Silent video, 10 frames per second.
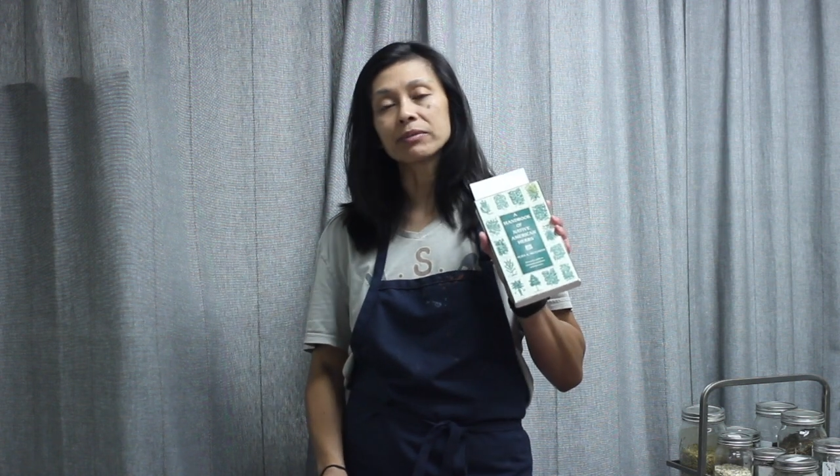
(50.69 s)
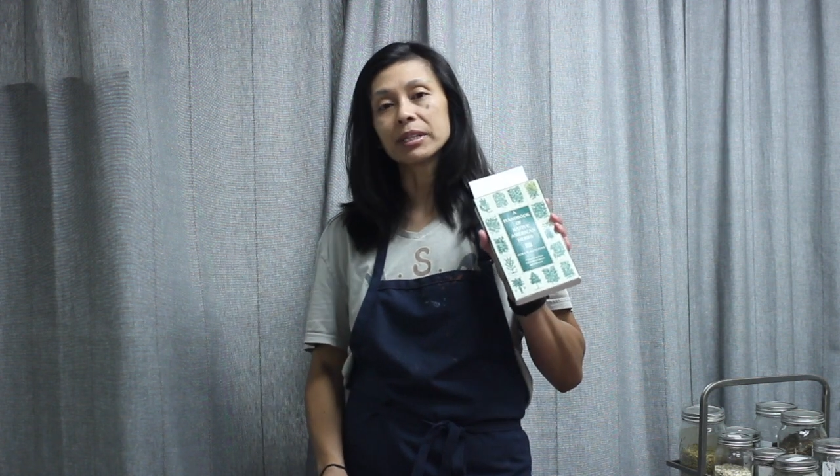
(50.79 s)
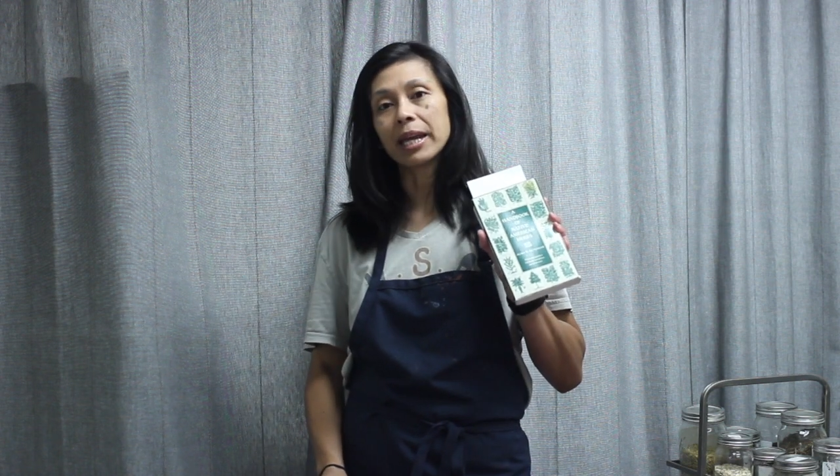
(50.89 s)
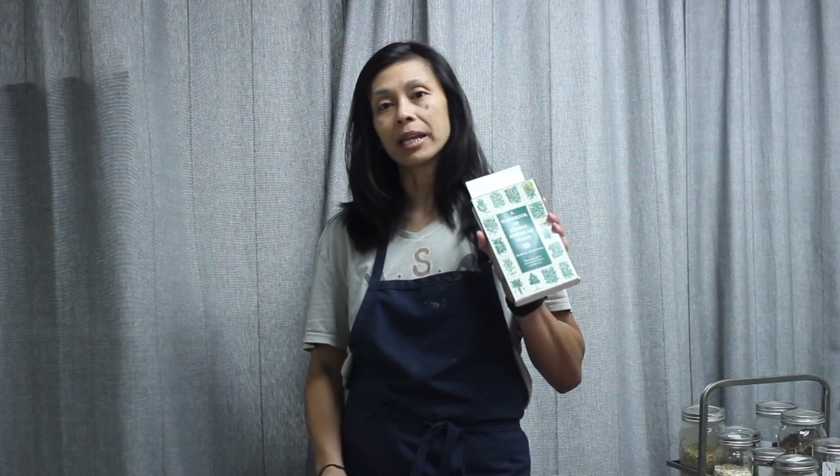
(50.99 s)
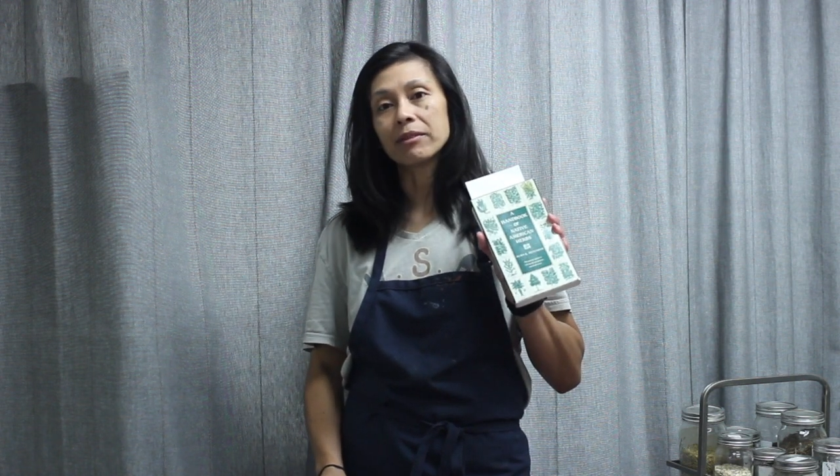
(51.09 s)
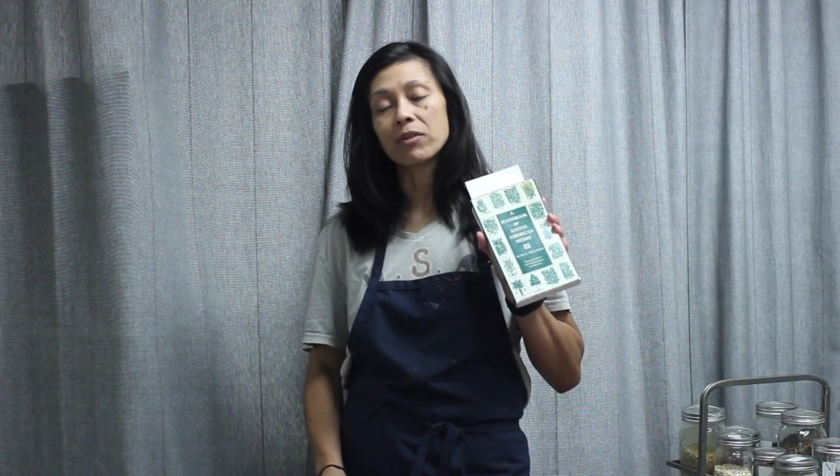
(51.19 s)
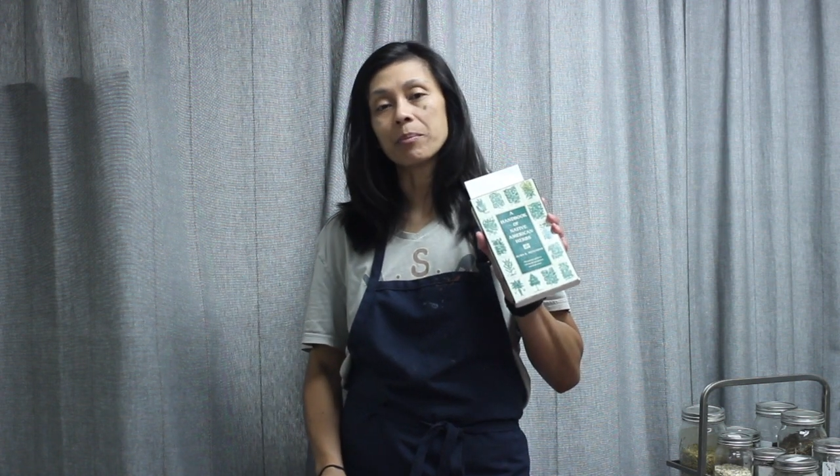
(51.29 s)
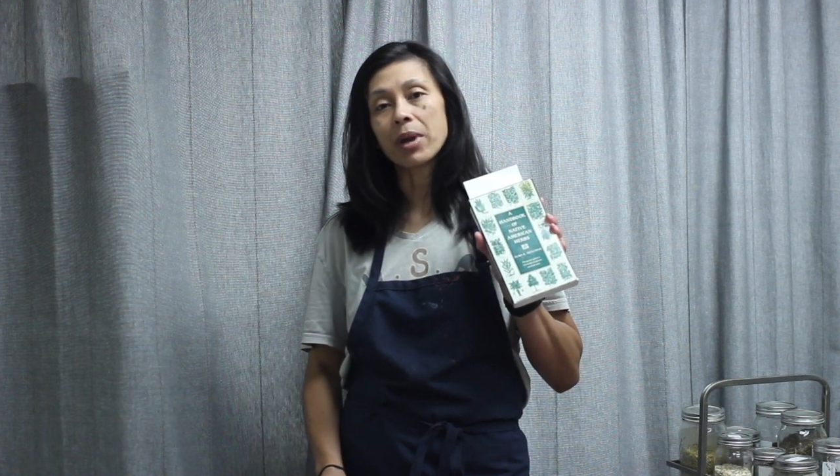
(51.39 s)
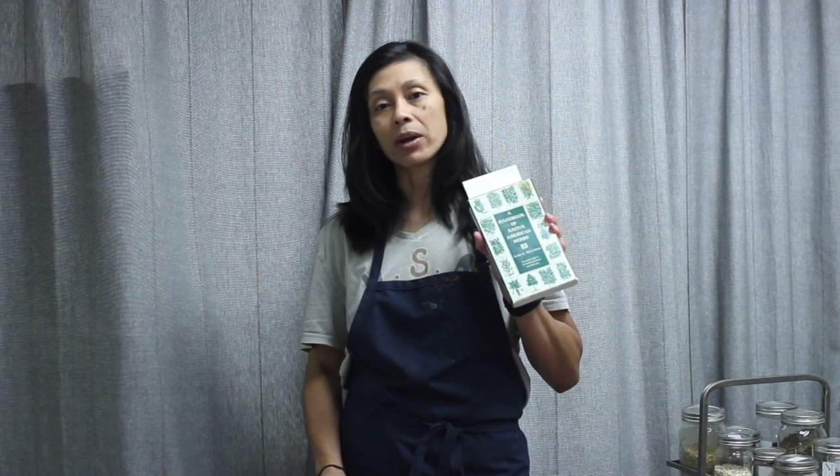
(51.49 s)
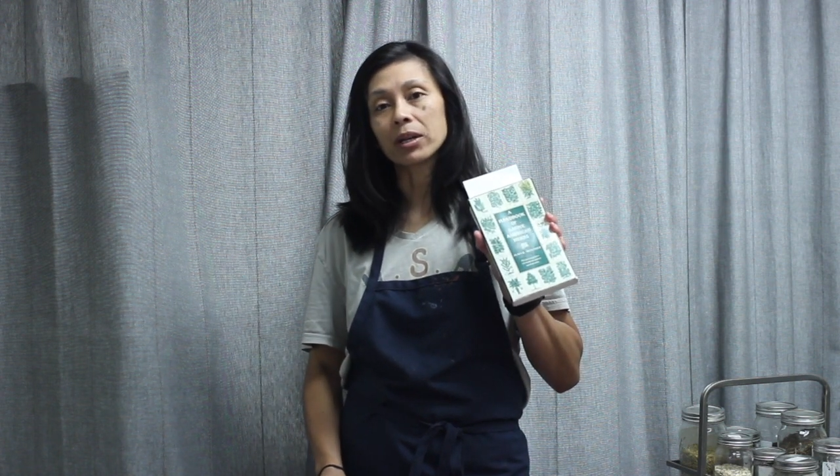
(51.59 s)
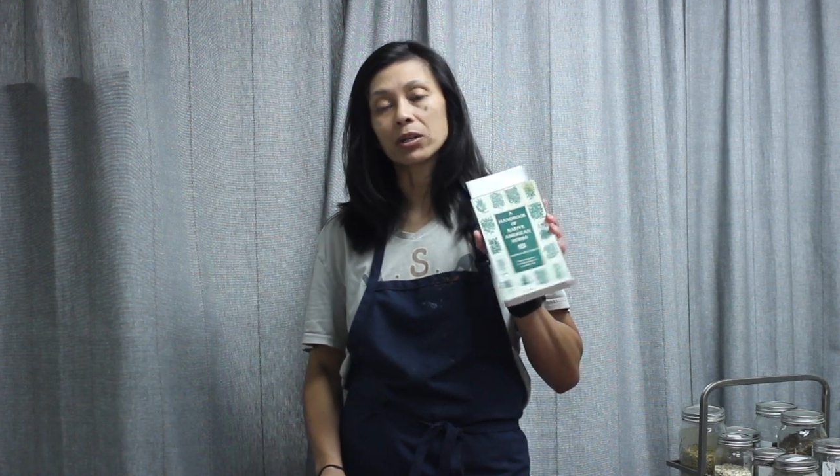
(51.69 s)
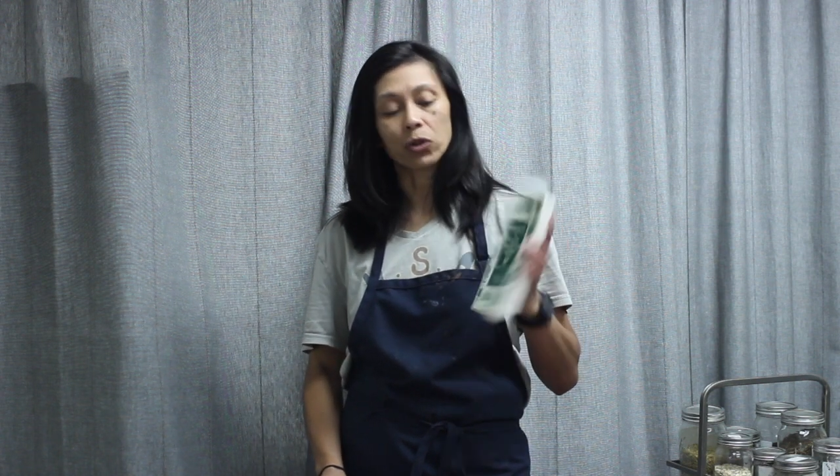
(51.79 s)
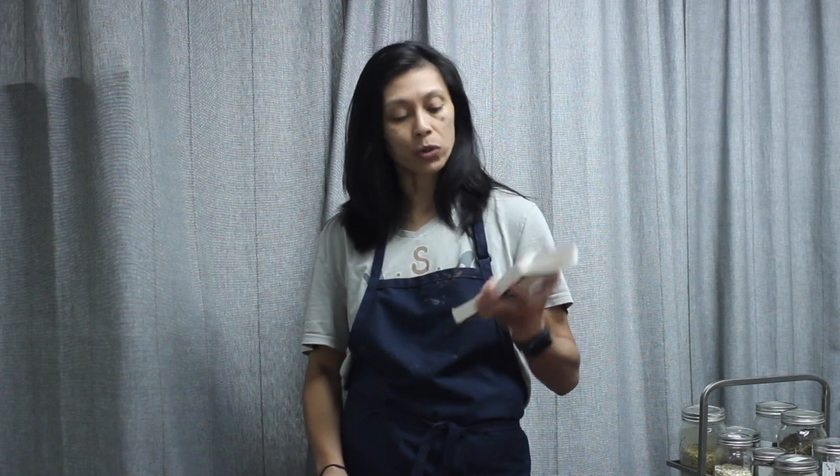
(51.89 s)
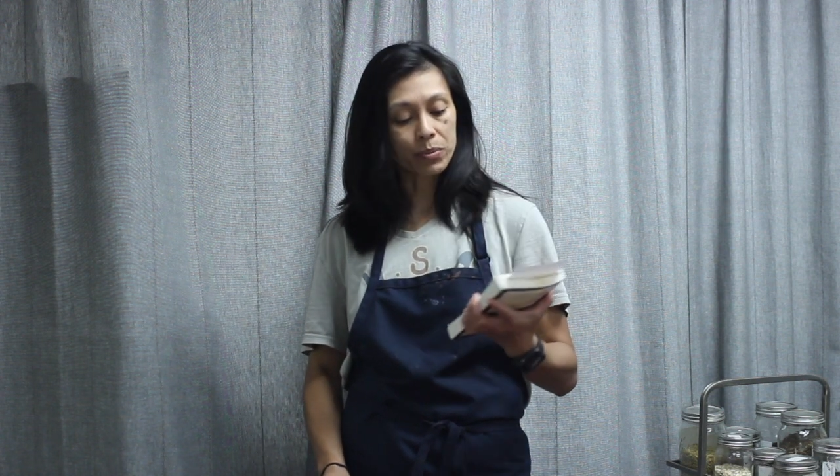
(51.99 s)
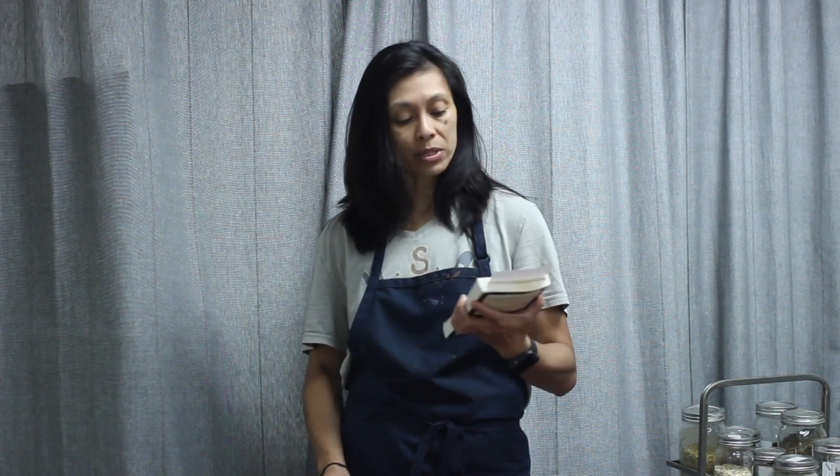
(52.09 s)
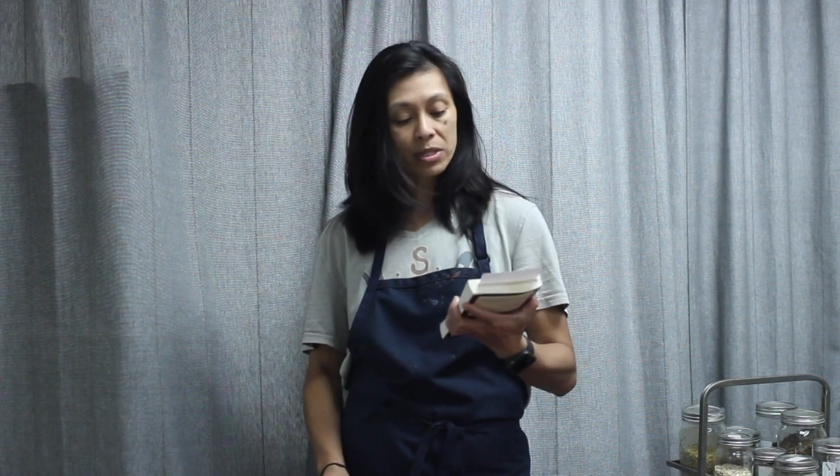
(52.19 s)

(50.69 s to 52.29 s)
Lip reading: of the Native American herbs,